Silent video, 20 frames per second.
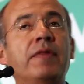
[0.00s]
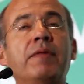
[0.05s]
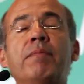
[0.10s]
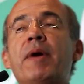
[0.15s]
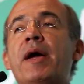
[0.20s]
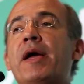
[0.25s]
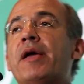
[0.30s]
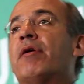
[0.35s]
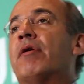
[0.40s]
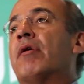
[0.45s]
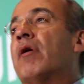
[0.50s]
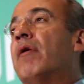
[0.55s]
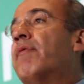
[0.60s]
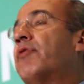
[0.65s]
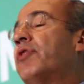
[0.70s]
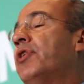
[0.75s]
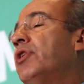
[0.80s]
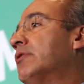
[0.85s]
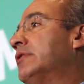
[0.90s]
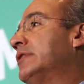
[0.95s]
the mayor of
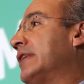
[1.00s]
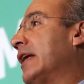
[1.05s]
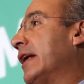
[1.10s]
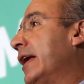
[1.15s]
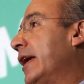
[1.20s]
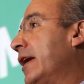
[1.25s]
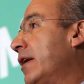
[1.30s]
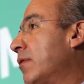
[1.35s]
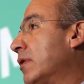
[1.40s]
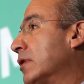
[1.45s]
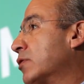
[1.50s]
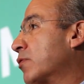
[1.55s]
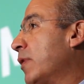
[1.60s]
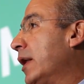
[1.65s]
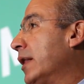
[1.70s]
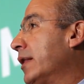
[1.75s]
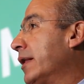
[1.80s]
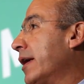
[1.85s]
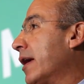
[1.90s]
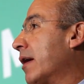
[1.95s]
Rio de Janeiro as
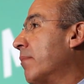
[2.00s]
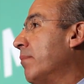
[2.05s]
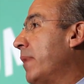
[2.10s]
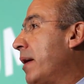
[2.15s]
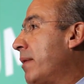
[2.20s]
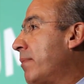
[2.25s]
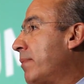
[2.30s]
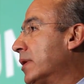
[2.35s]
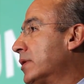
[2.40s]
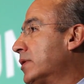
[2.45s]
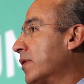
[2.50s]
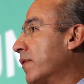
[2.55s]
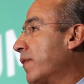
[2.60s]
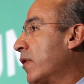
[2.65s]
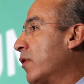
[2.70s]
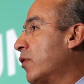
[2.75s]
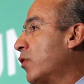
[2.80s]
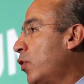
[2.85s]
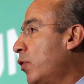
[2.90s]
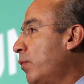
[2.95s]
well. They are members of
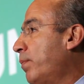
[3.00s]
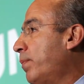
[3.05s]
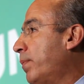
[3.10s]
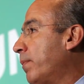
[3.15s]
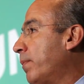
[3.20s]
our group.